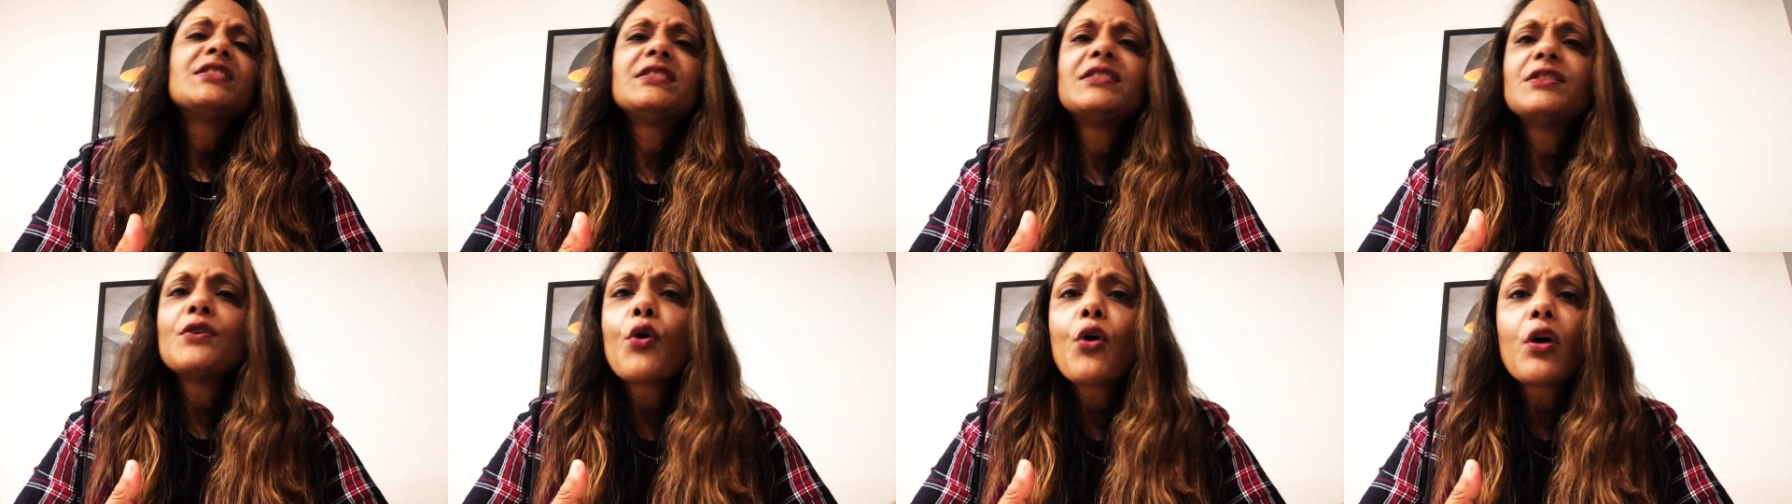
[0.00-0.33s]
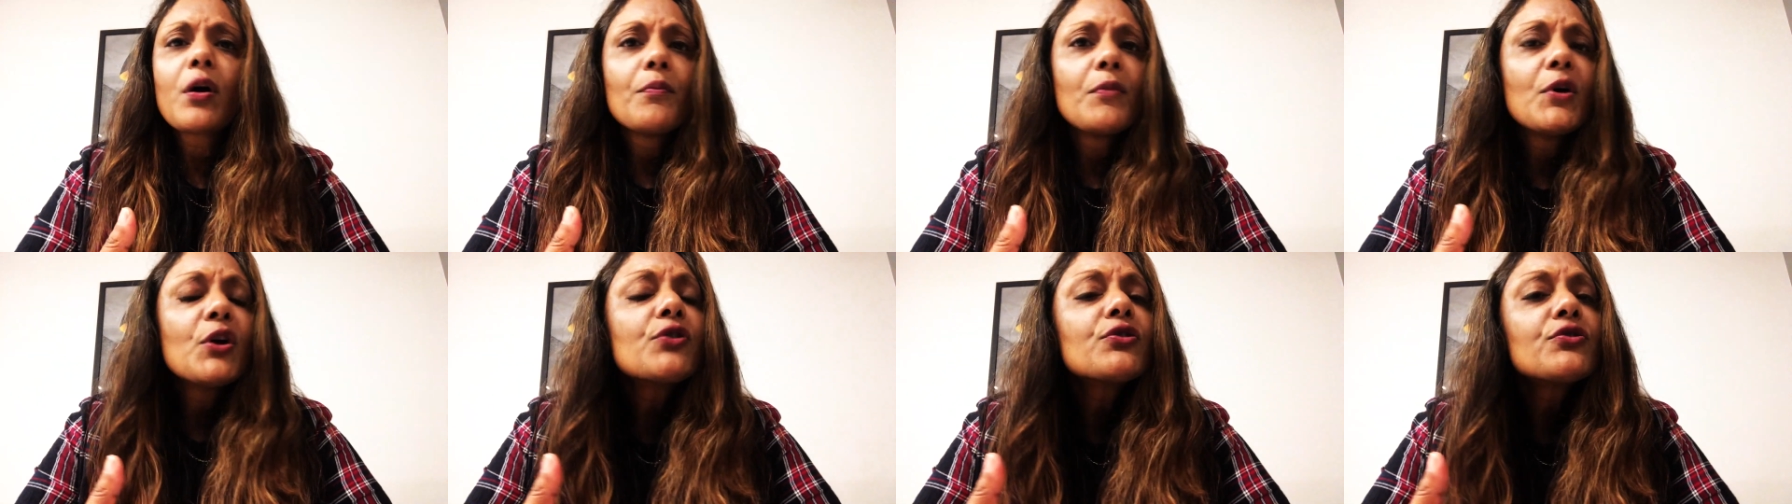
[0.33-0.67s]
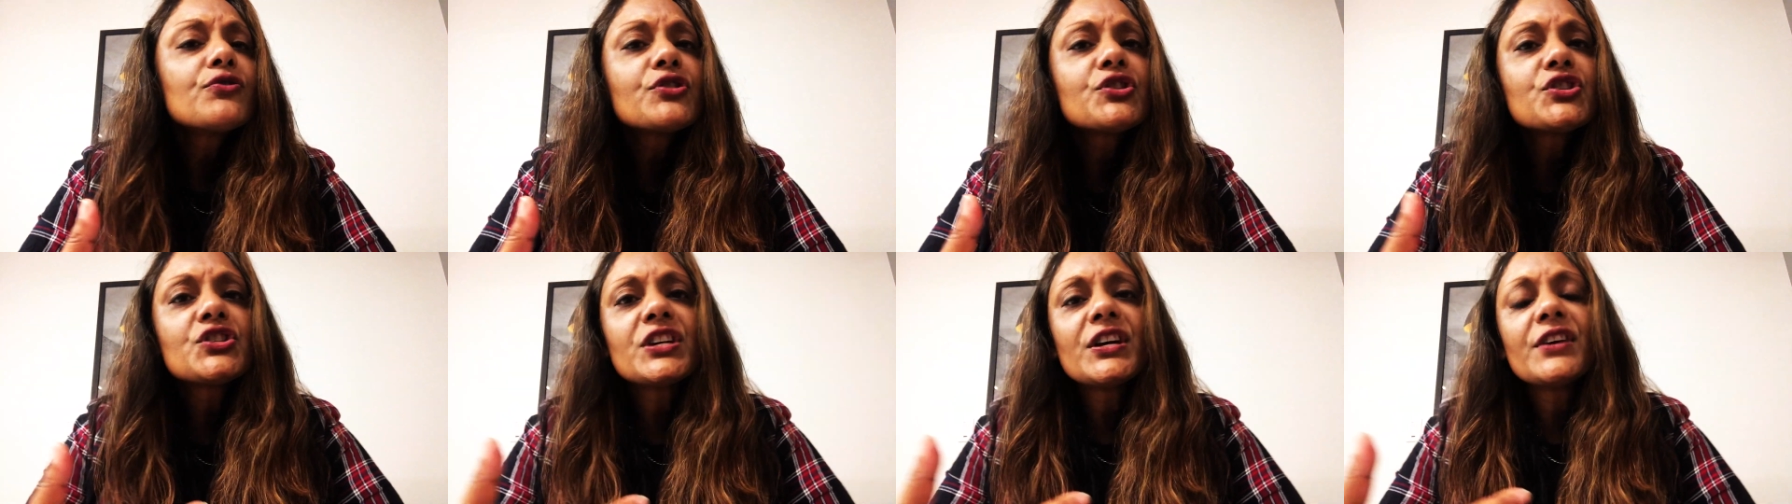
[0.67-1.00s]
hormonal
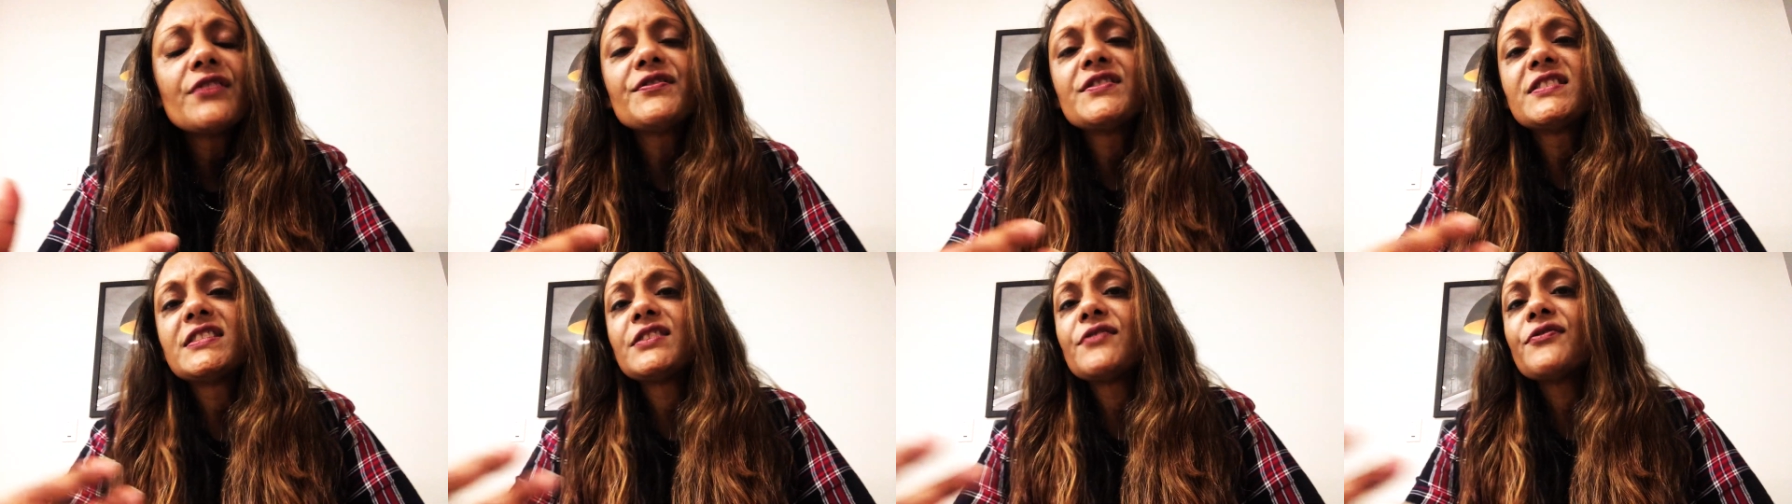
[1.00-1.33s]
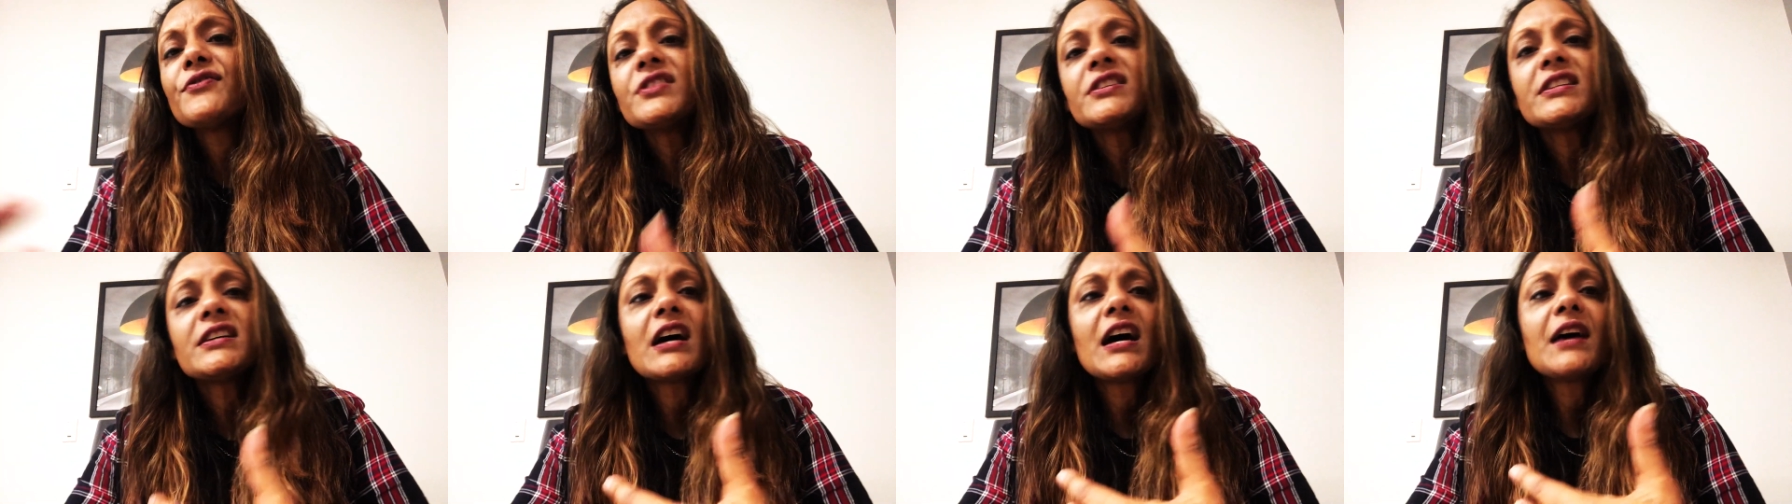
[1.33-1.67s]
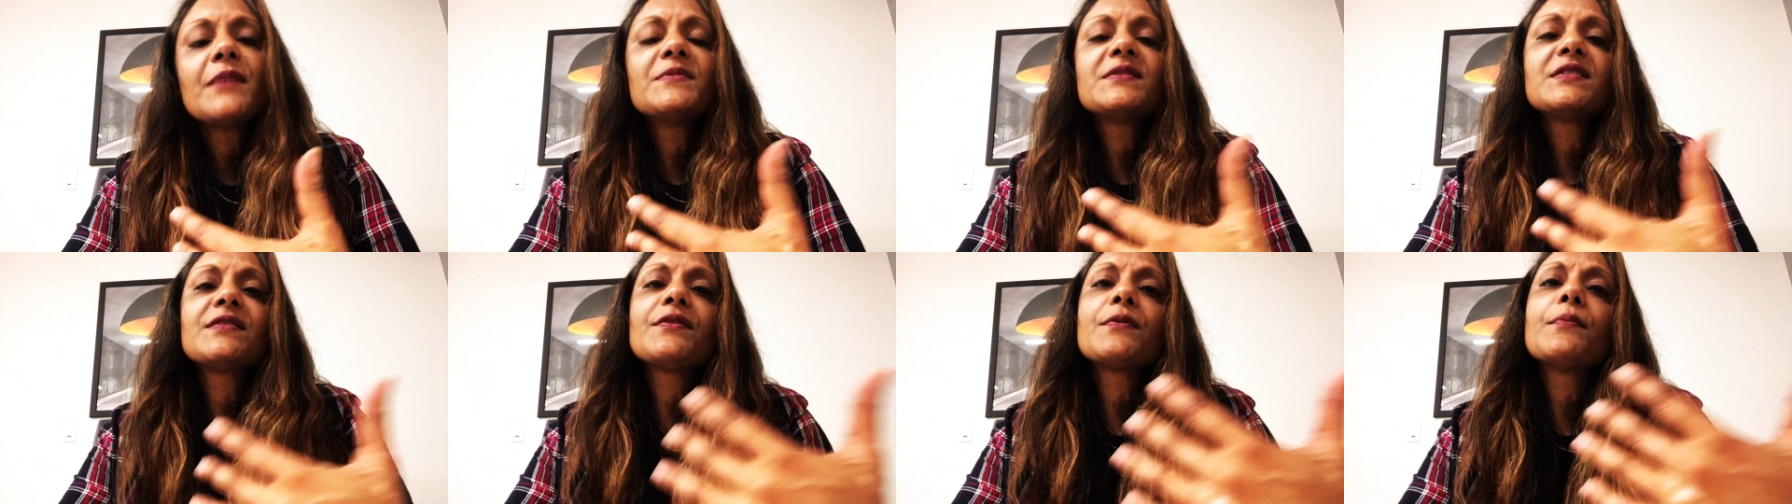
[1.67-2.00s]
shifts, different
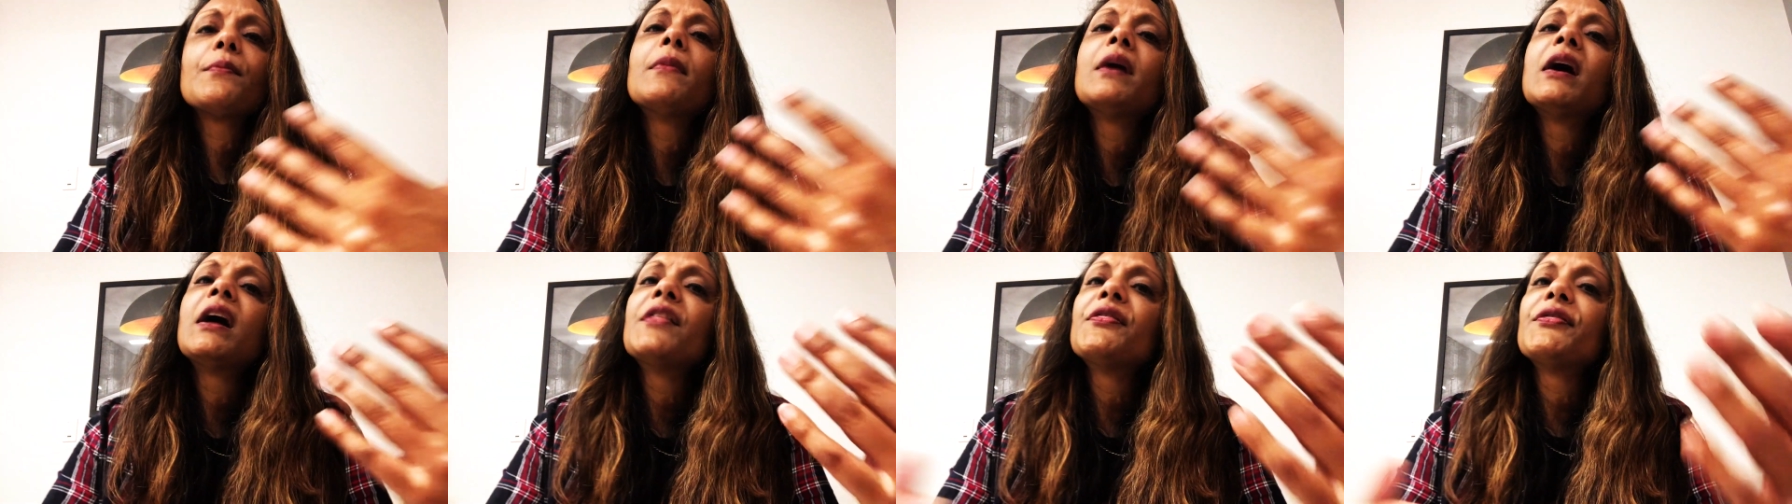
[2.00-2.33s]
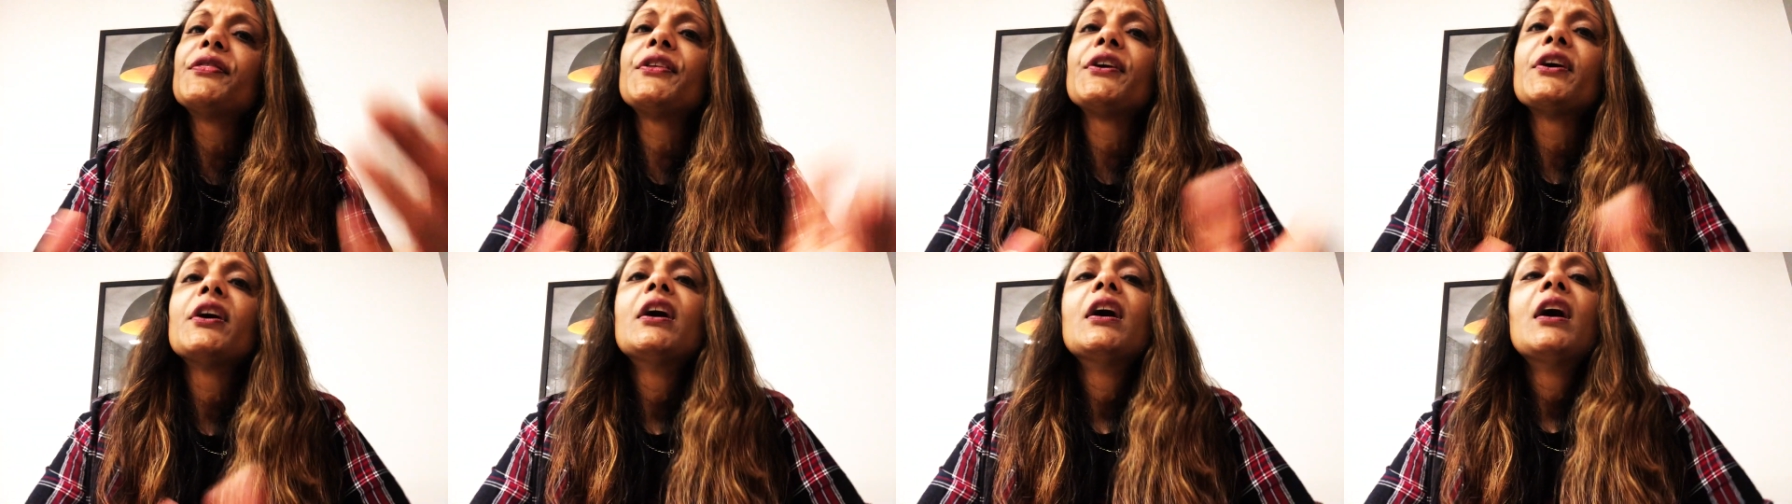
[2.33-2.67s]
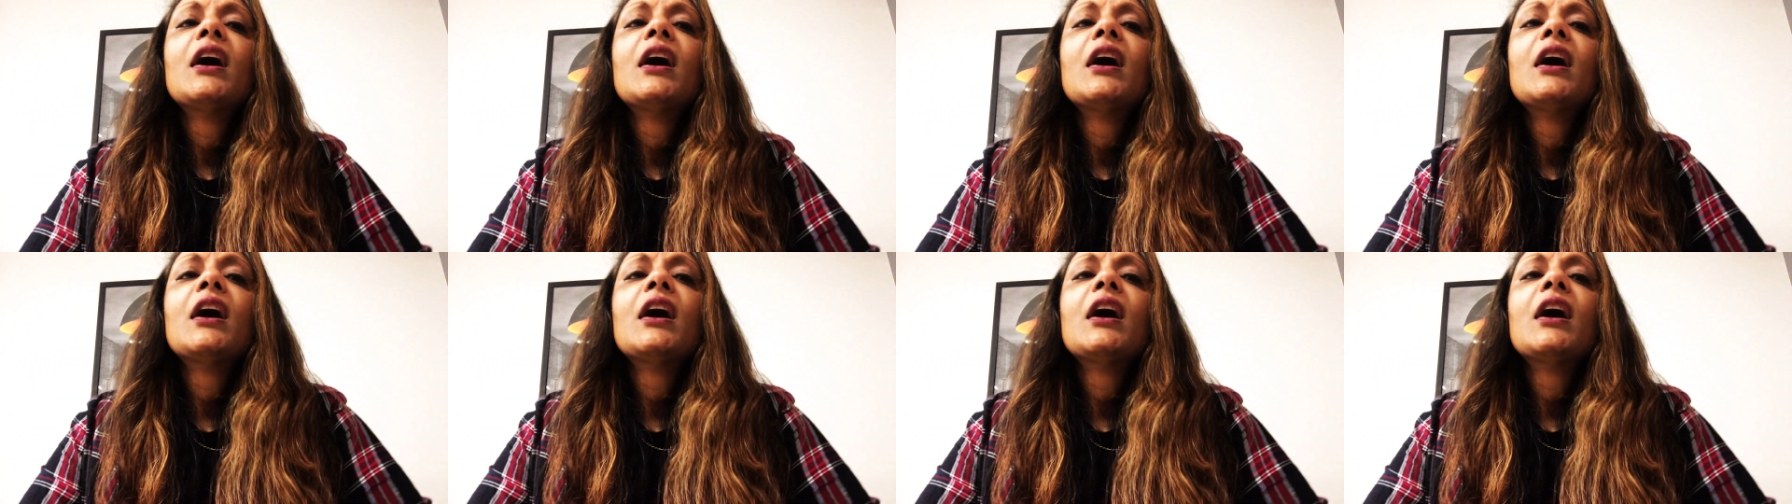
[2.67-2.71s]
times of the month.